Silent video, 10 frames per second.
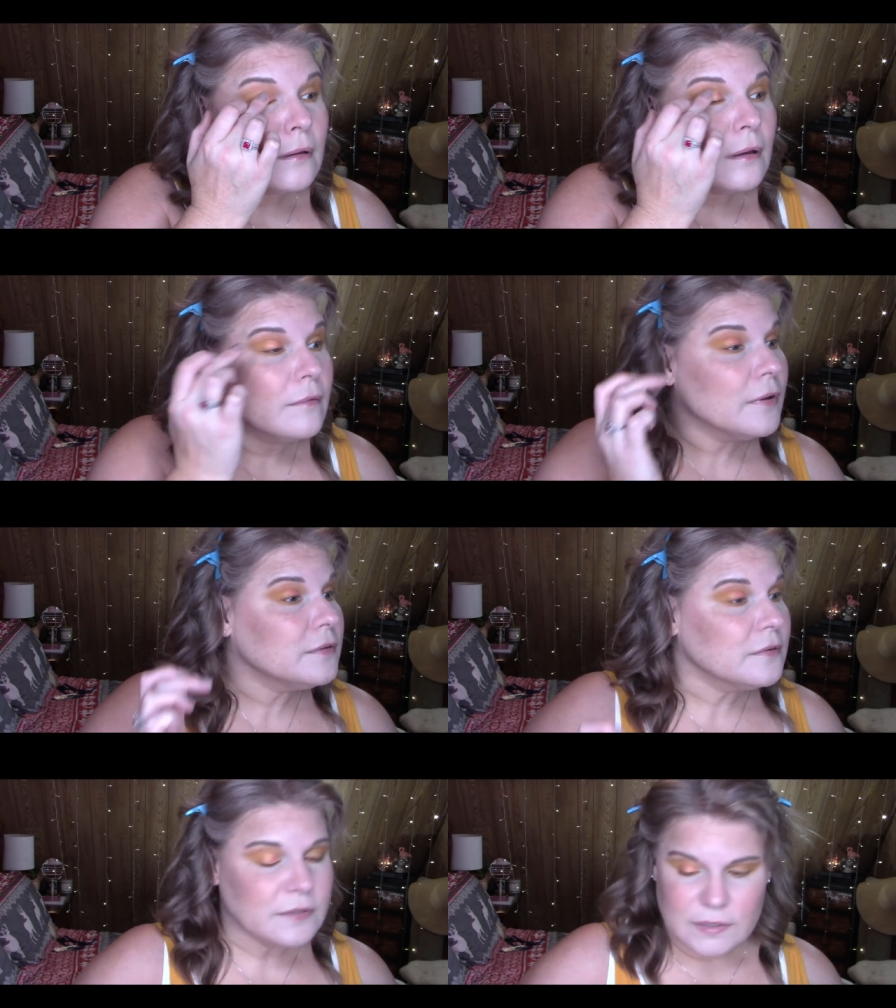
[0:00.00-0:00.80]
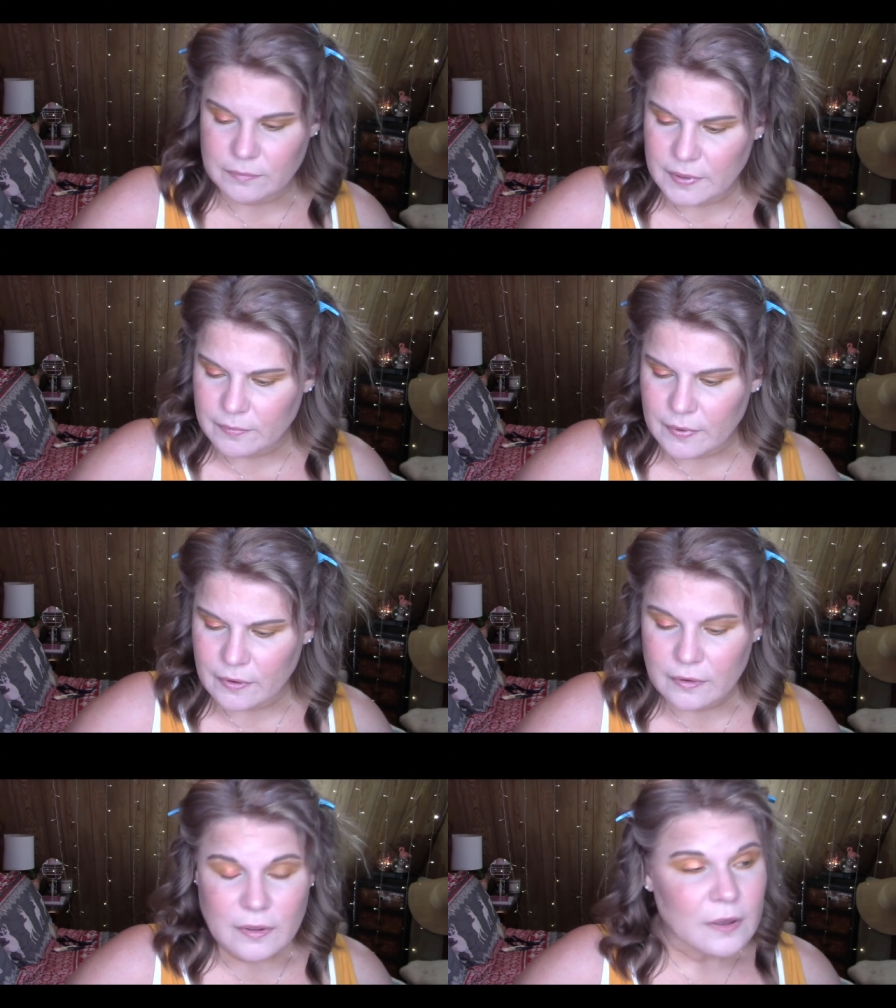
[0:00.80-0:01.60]
I've also seen
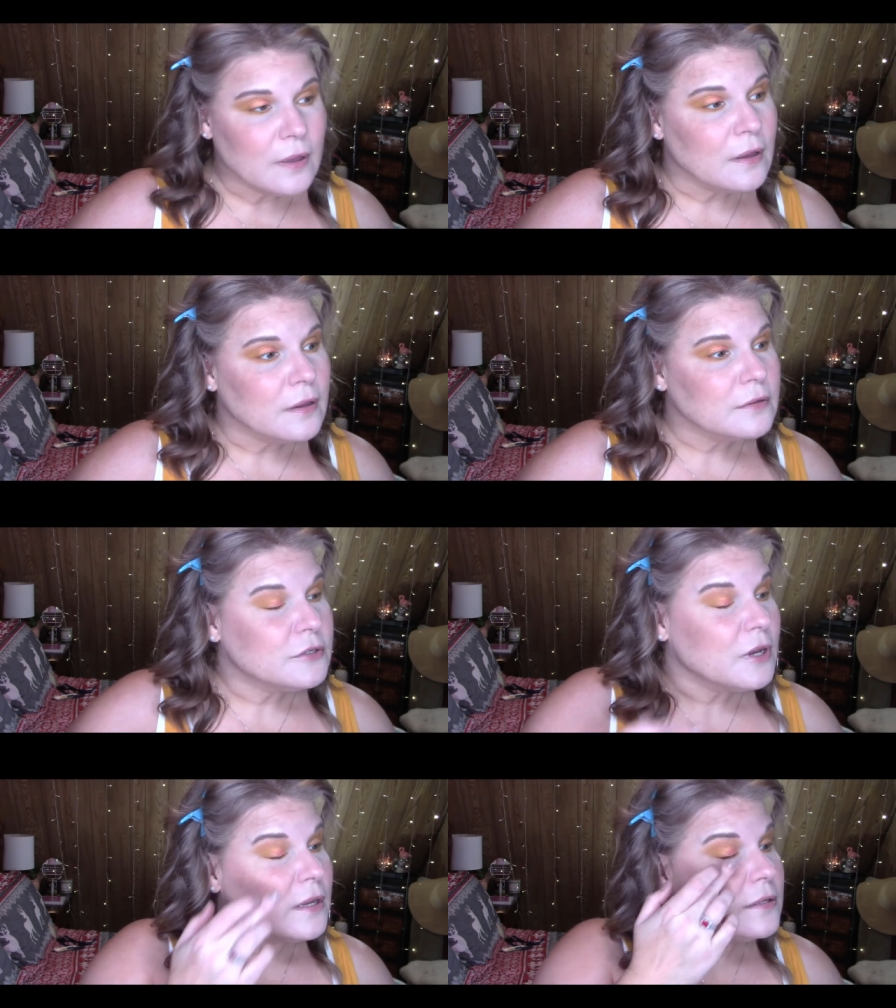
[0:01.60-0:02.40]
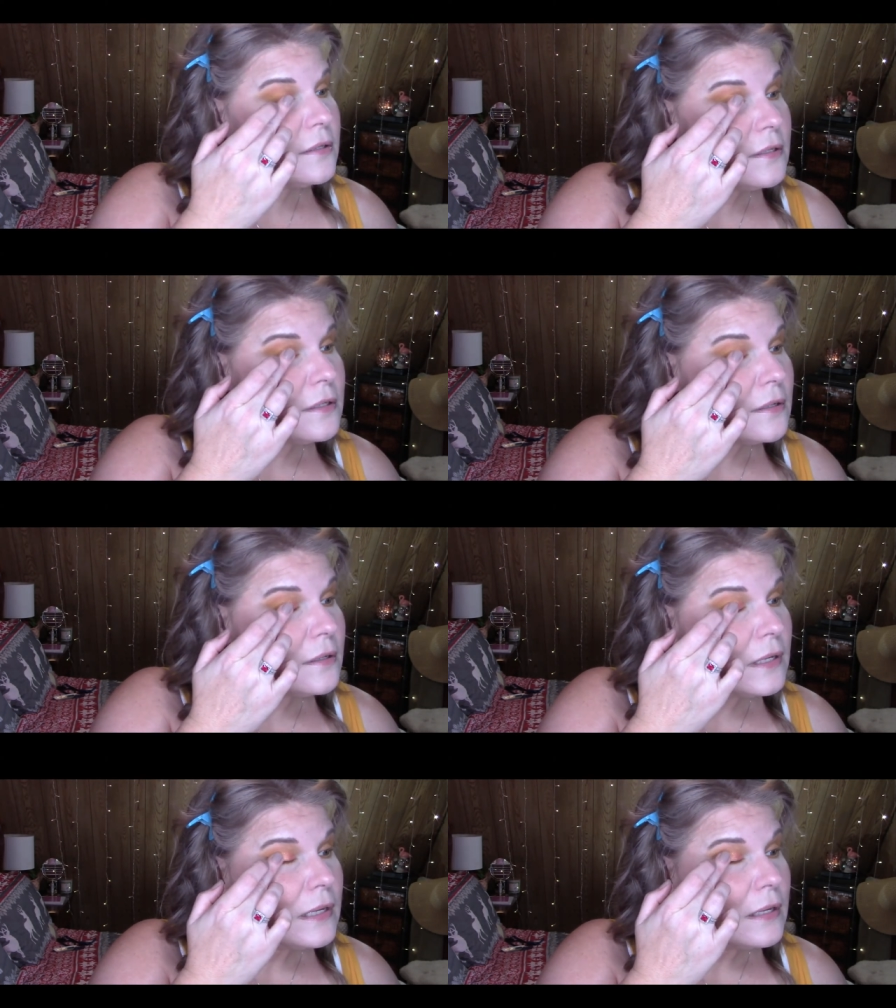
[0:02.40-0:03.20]
people just
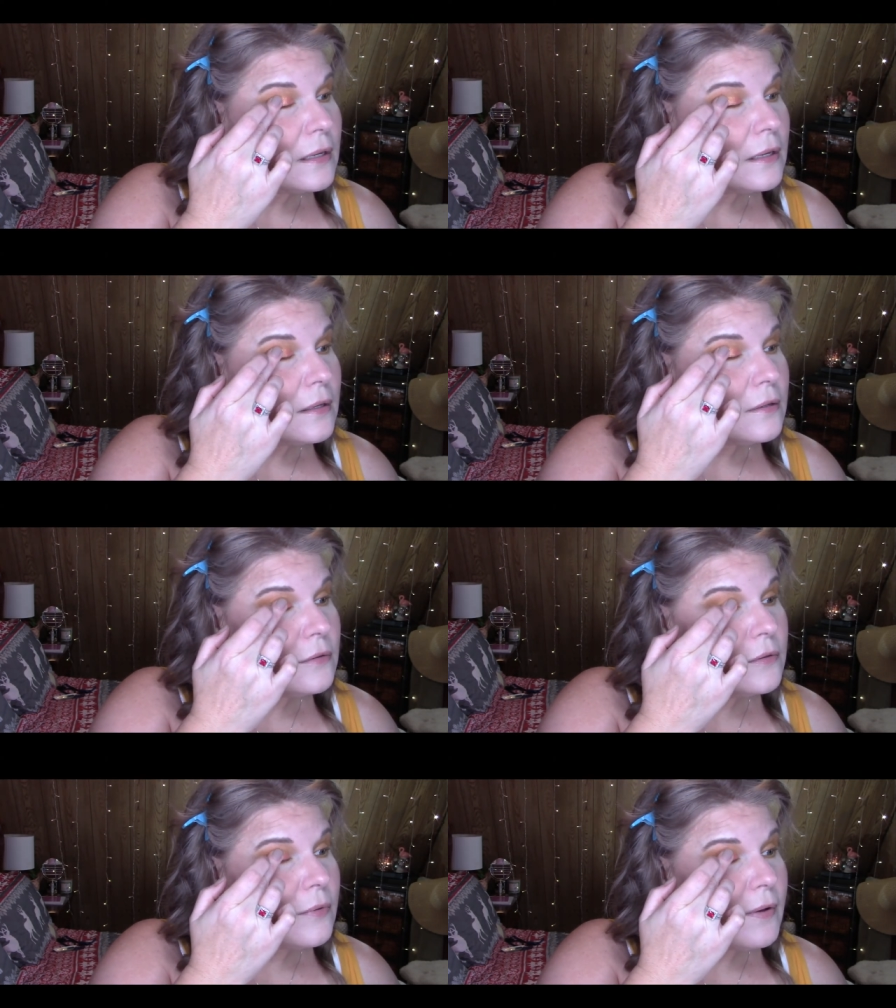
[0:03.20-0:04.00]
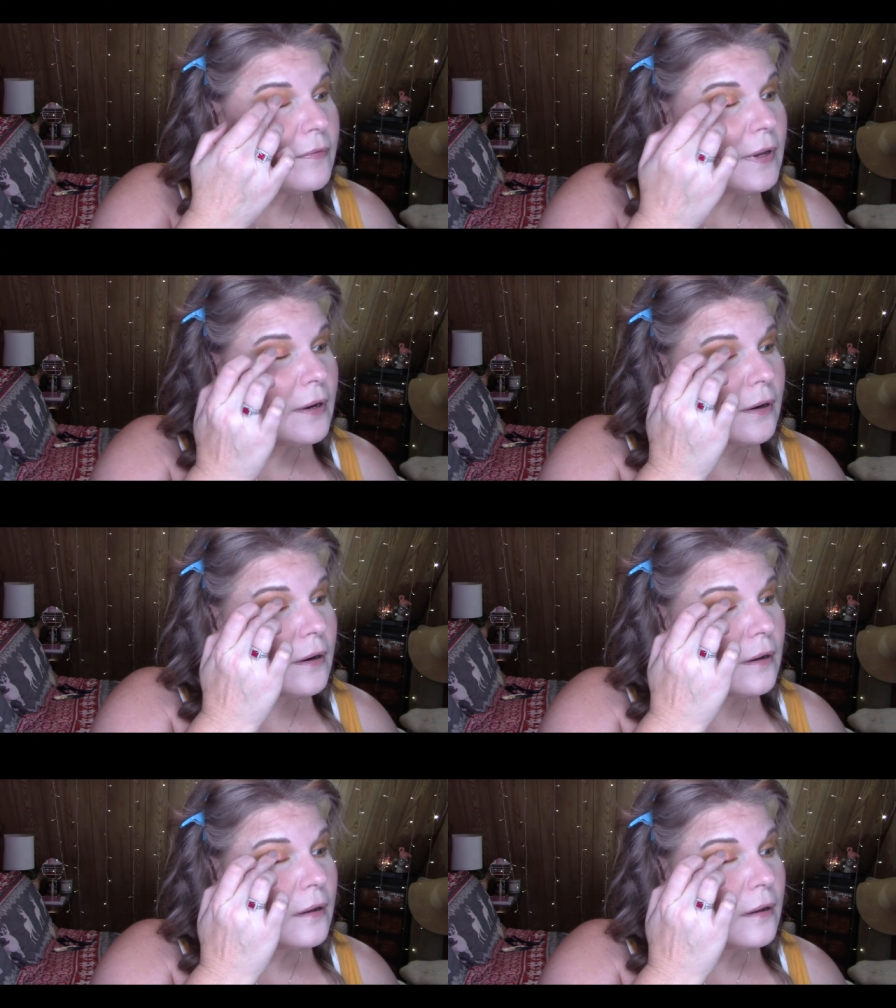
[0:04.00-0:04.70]
use a wet finger.